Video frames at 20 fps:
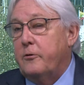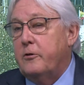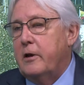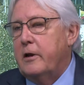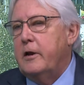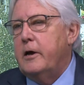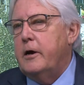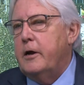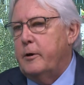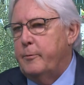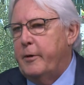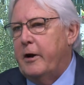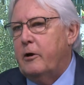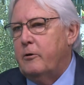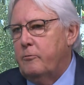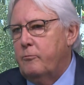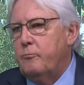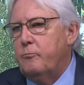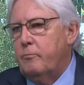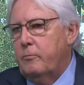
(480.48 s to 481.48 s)
to learn about
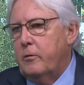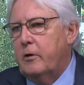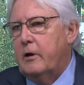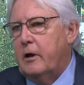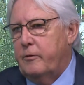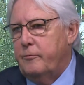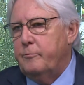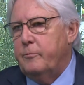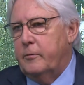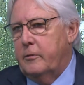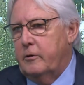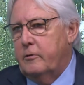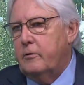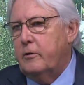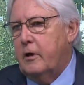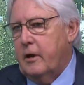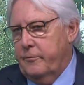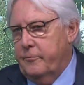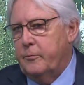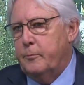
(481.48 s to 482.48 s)

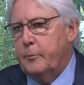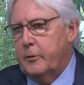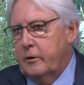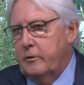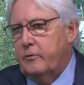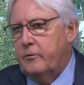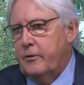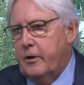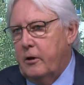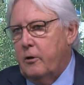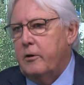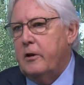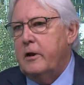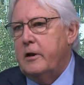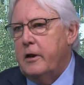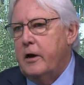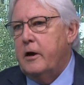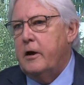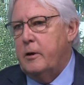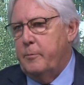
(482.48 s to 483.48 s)
government. They've got to
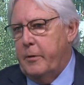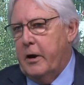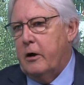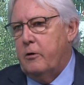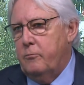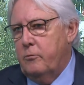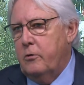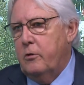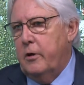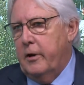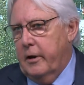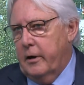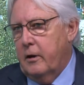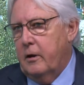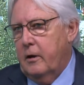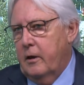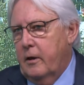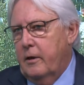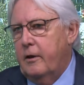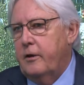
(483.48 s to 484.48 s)
learn about ruling.
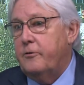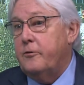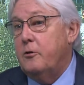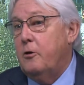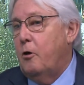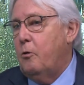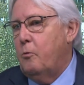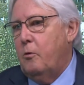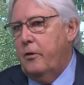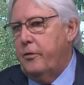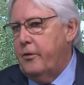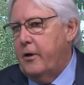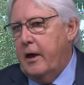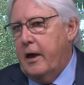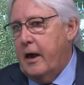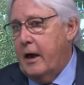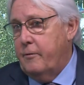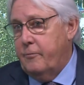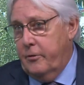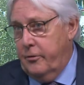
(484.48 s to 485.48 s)
It's not what they
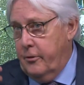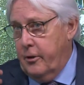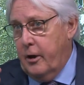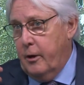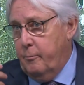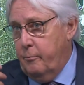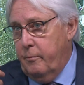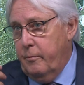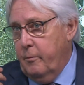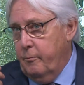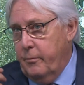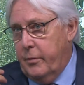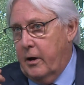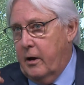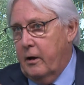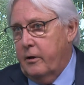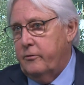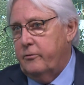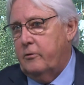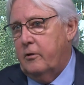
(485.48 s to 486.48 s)
have in their
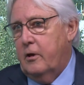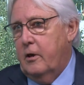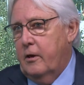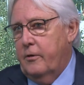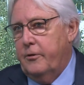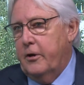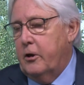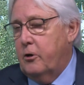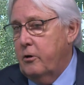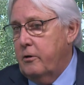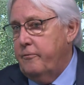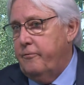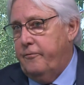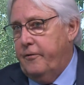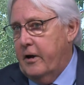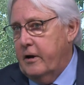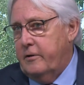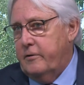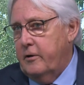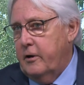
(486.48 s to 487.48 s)
past. They're good at
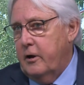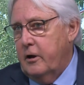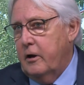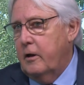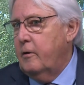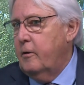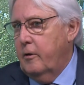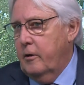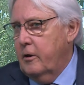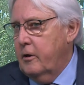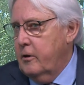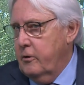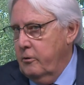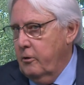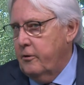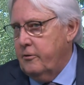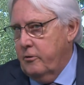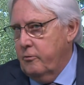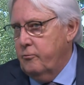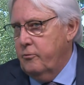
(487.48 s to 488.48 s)
fighting,
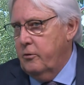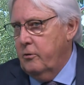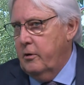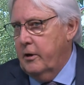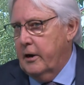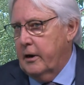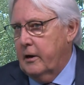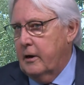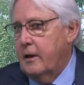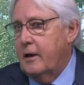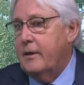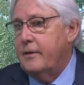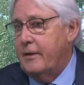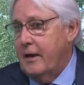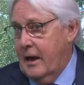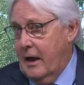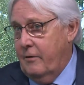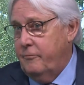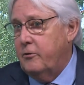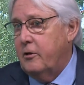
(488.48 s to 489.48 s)
not at ruling.
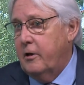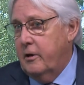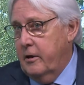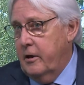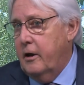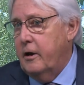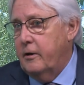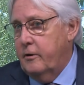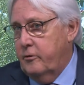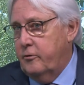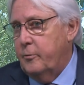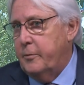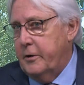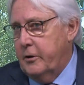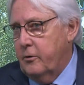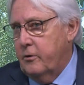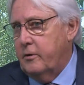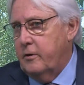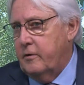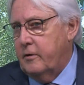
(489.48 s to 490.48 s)
They have to learn to be
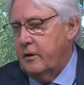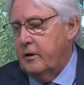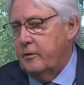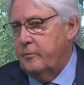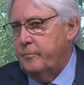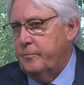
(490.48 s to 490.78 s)
good at it.